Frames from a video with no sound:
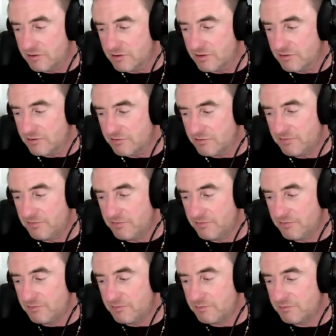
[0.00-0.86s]
can
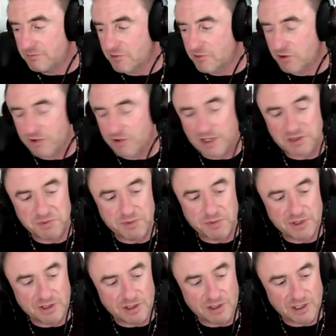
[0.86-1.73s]
f- correct
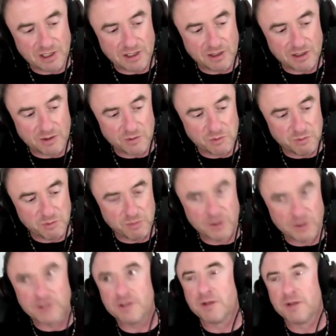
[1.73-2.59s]
me, uh, but